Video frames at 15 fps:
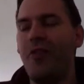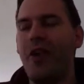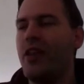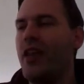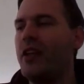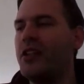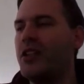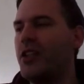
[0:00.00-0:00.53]

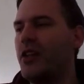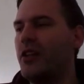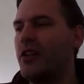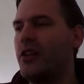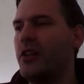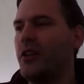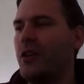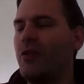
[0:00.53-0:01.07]
Trivial answer.
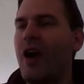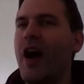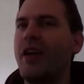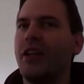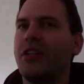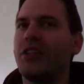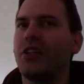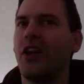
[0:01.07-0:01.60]
Why
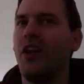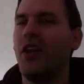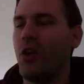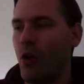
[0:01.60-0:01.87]
does